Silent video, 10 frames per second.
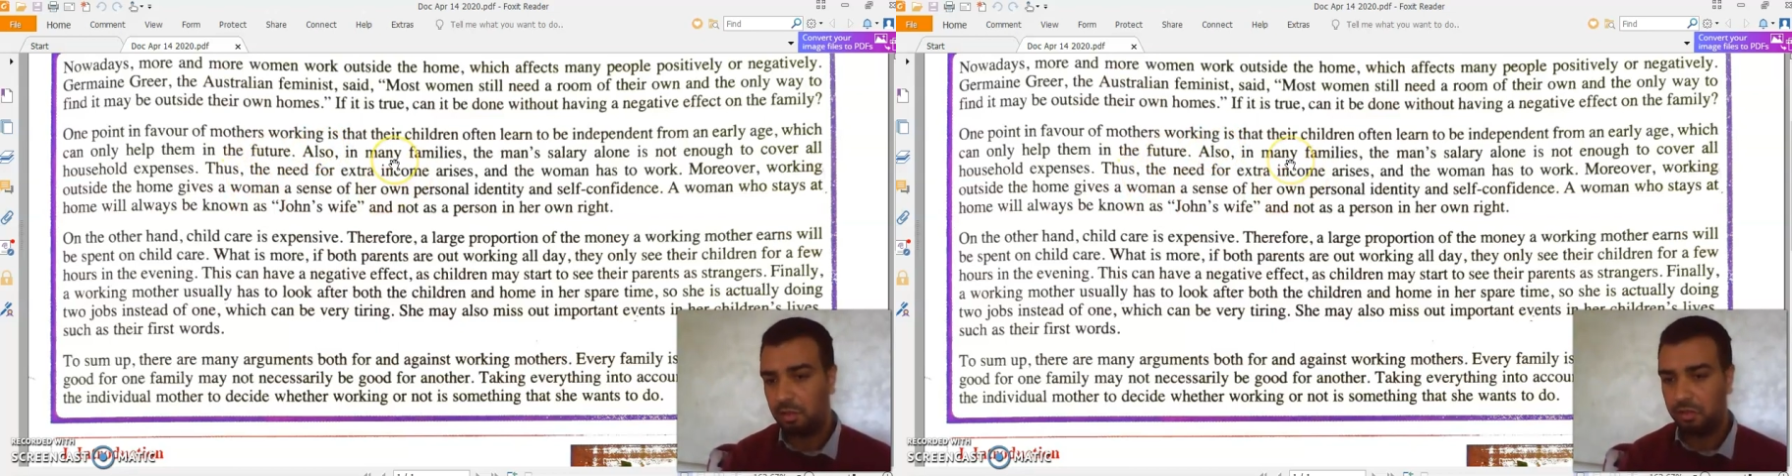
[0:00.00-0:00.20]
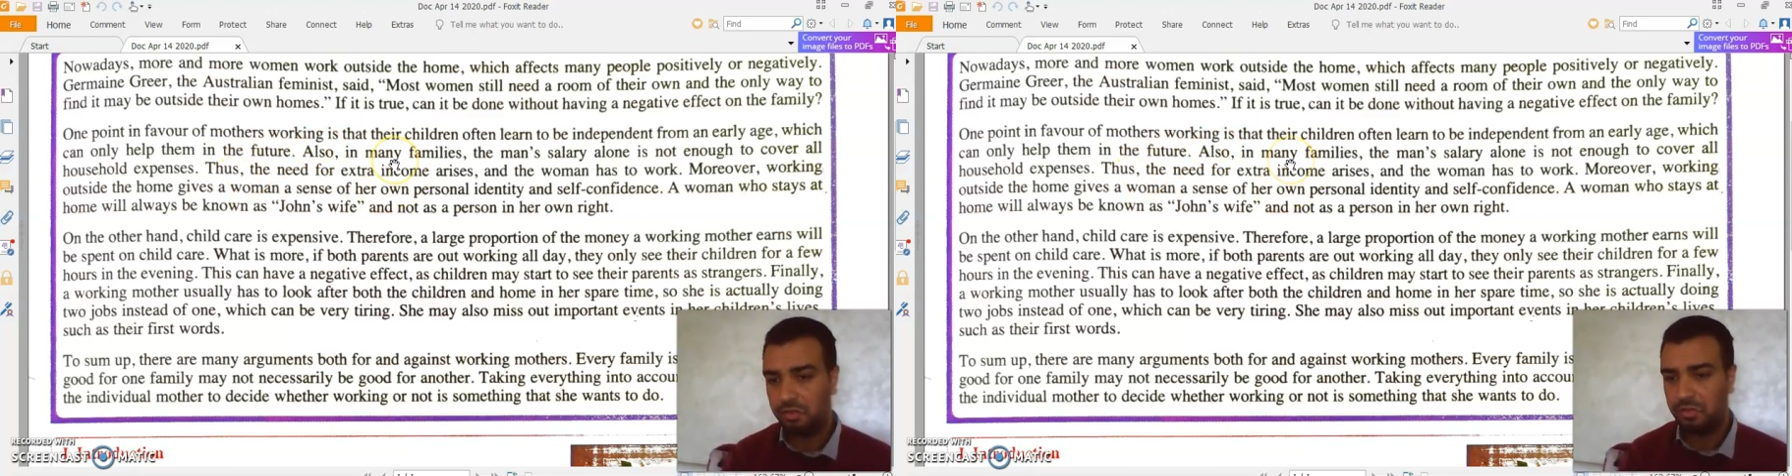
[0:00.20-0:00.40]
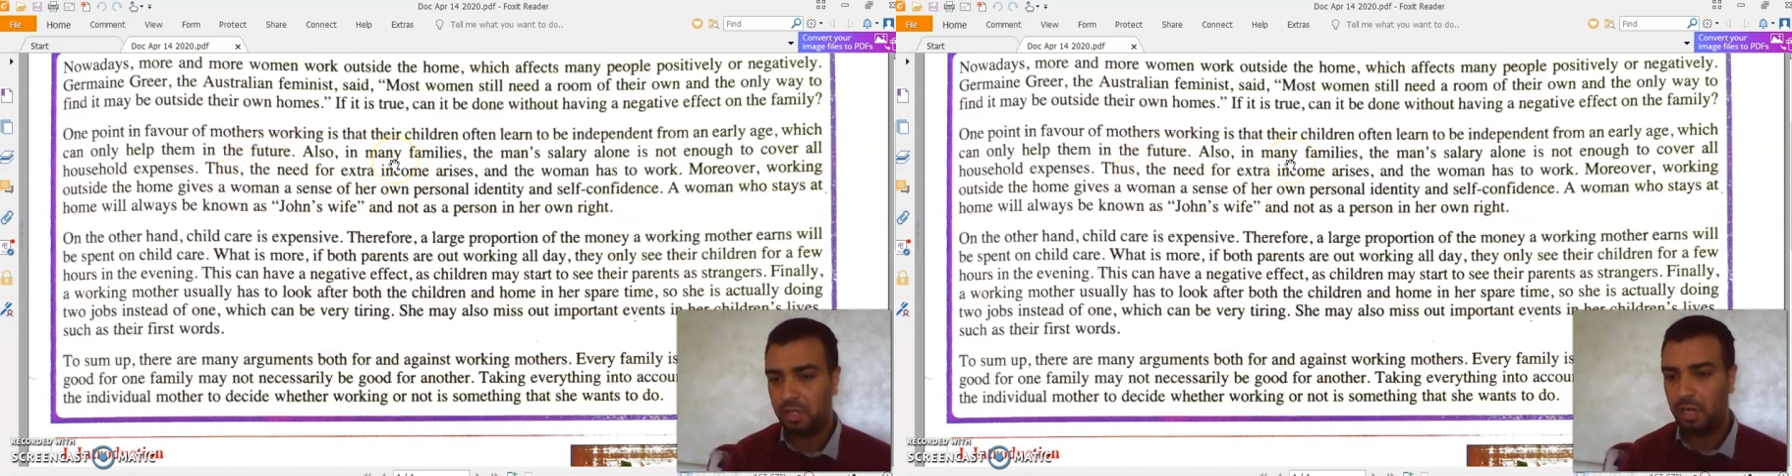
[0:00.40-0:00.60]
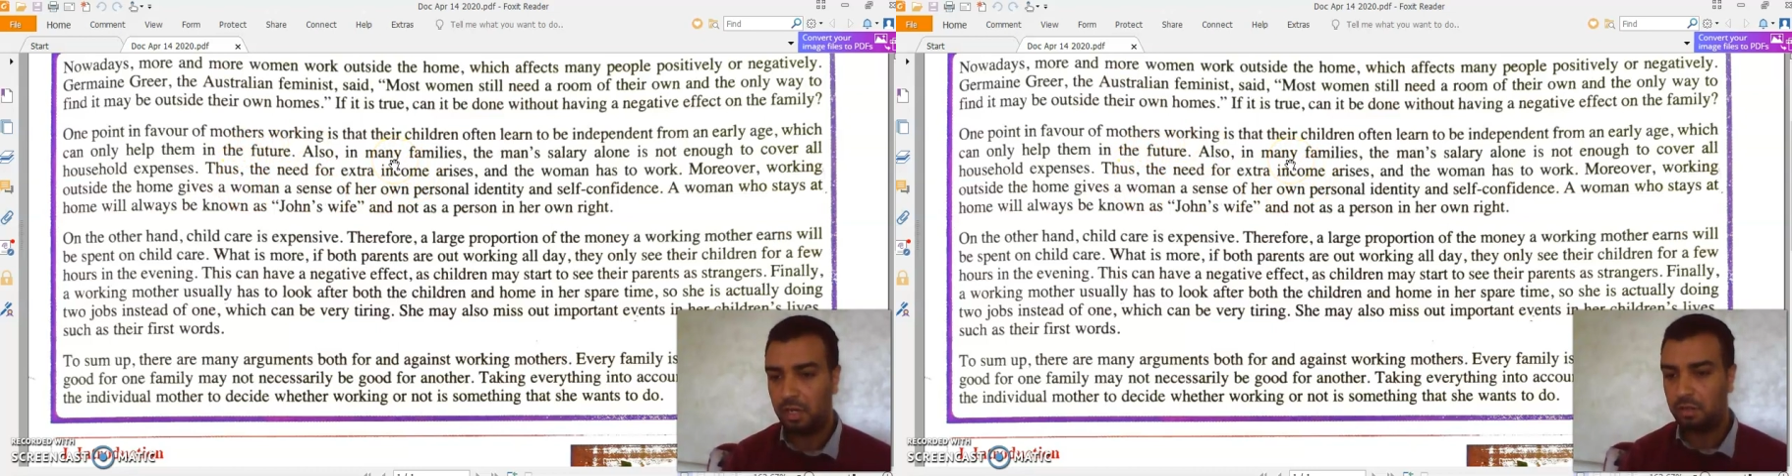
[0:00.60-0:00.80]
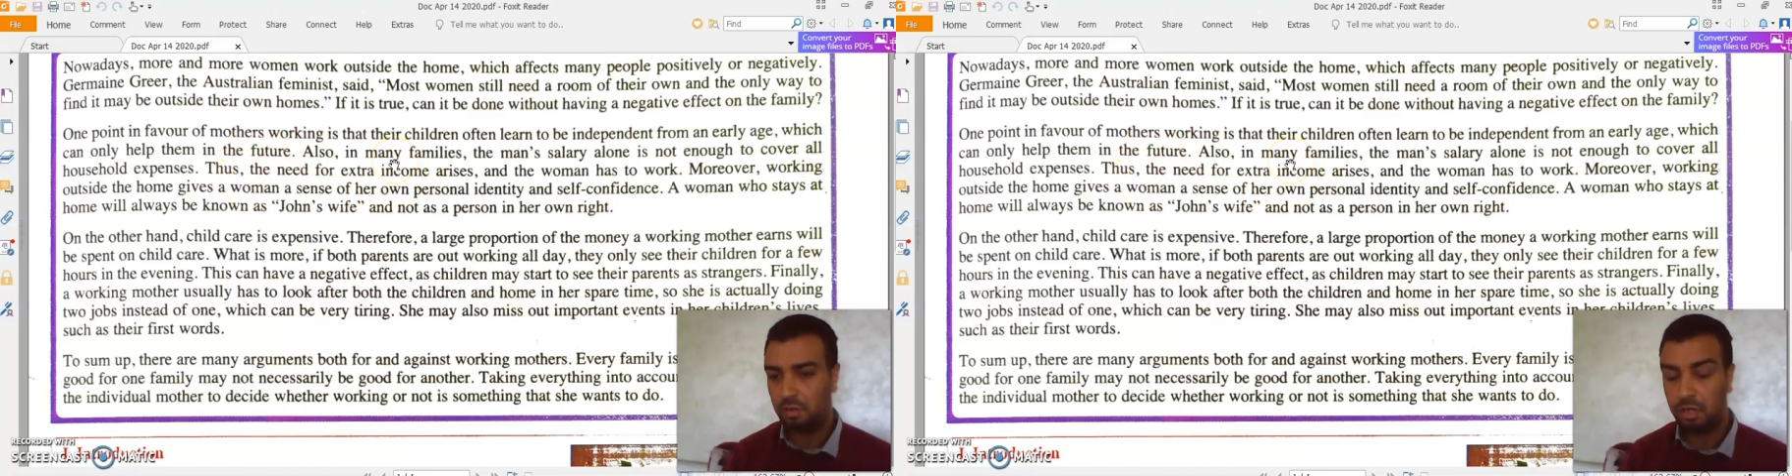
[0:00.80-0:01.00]
on the
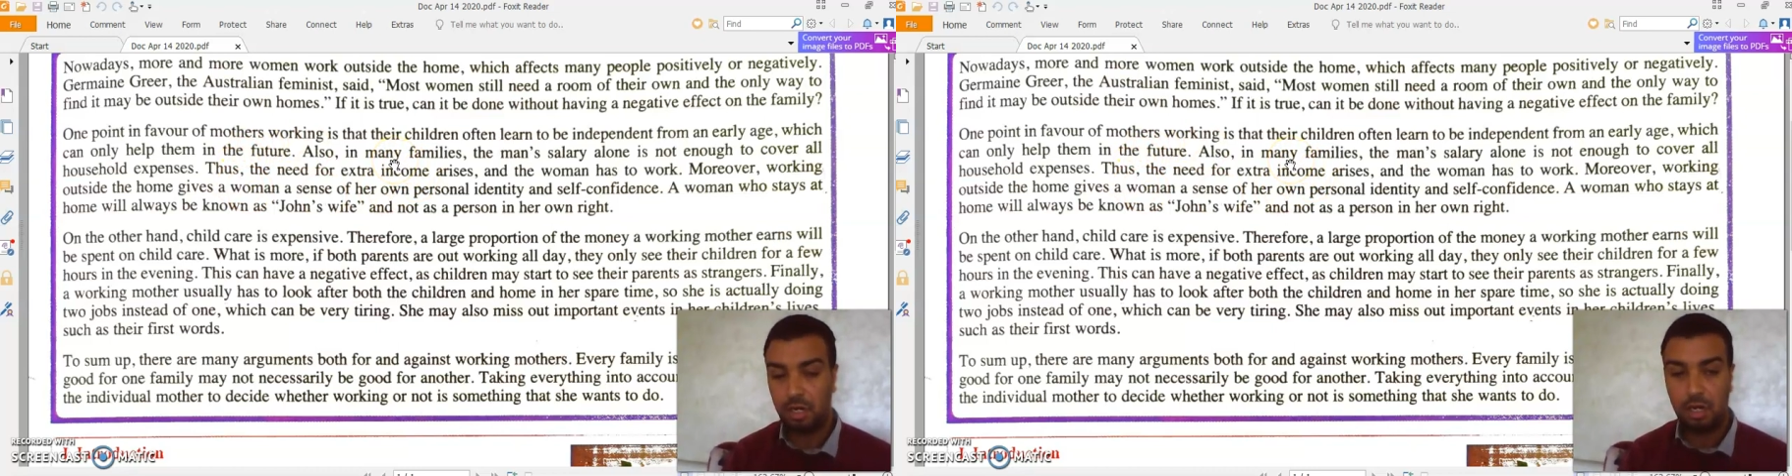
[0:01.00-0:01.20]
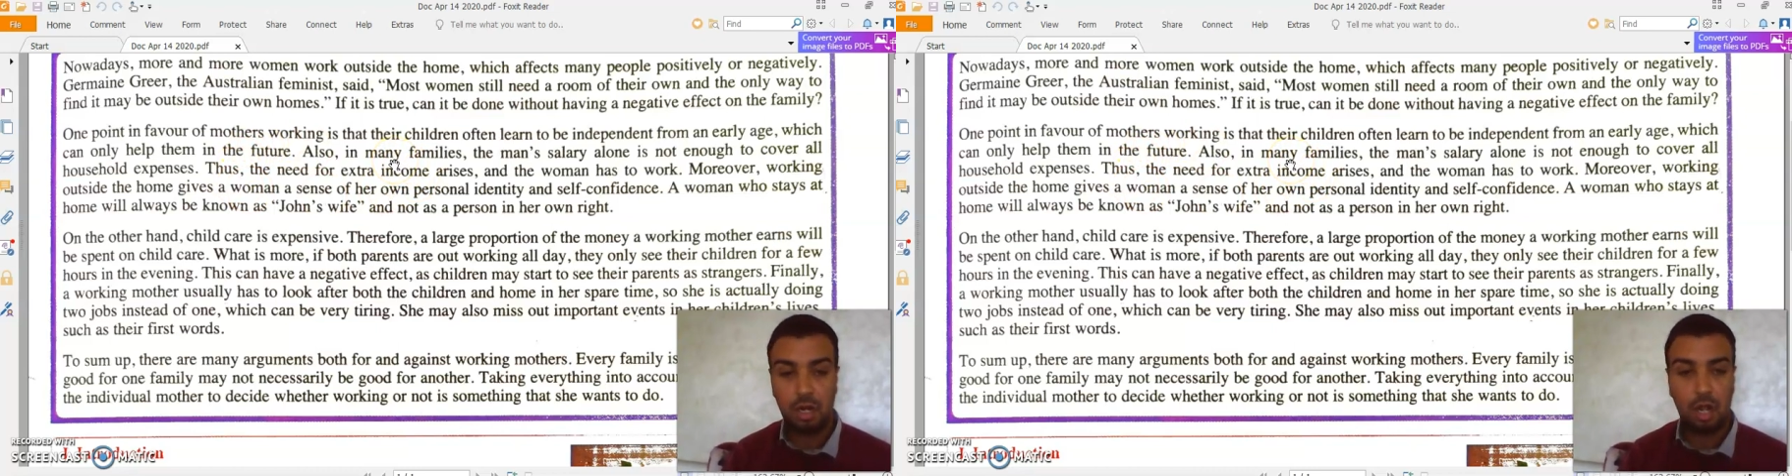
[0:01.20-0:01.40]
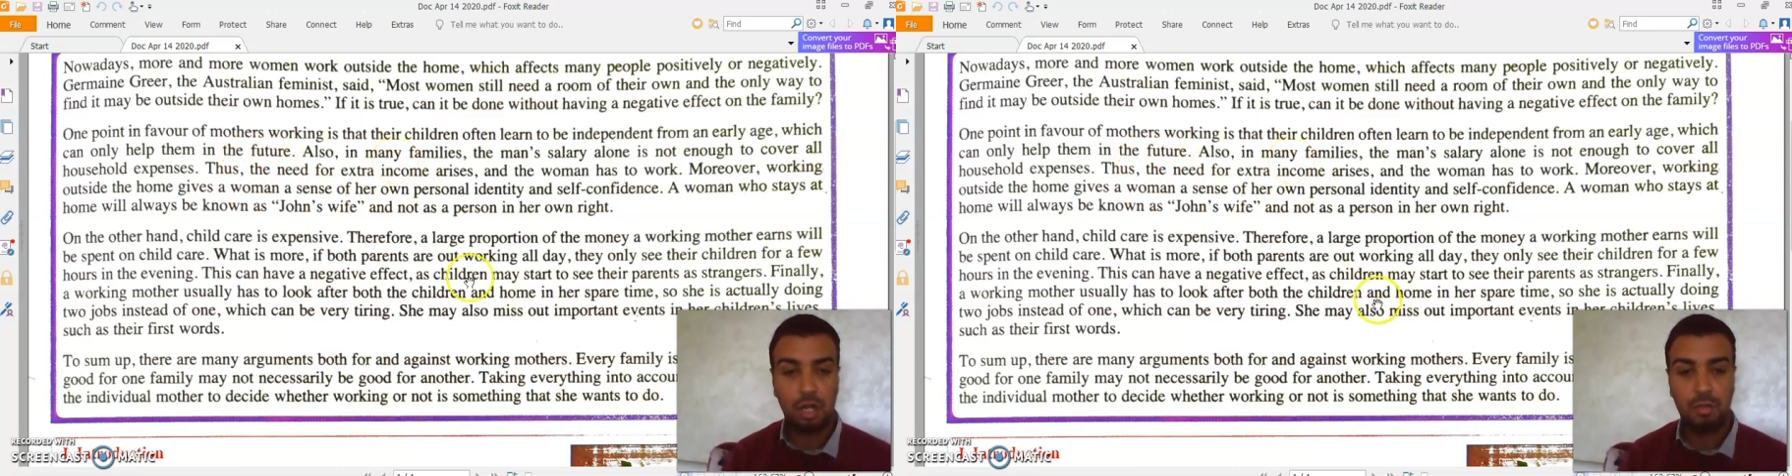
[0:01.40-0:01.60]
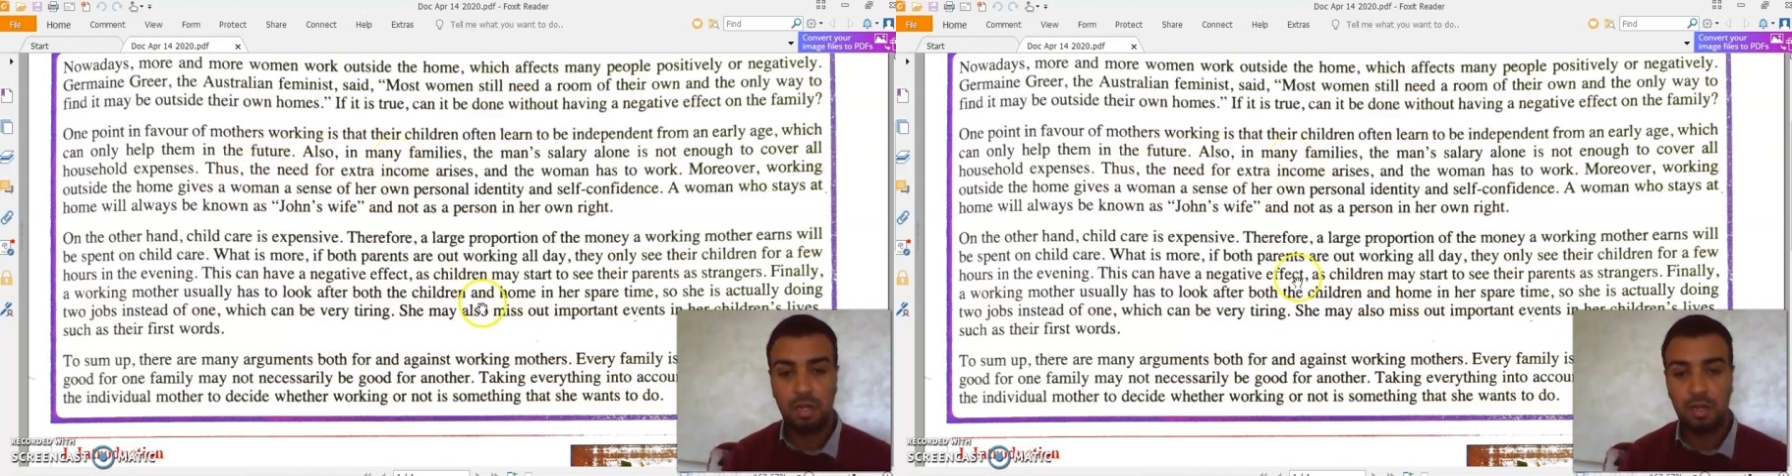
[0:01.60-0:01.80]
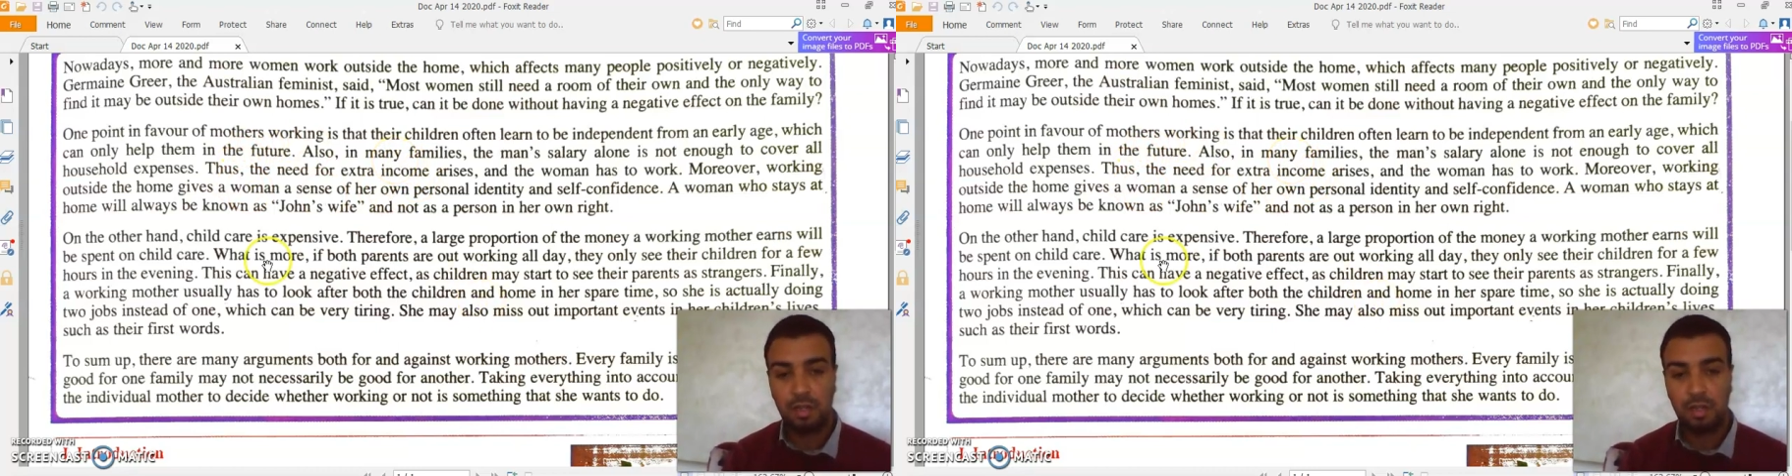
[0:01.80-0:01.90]
society or the economy.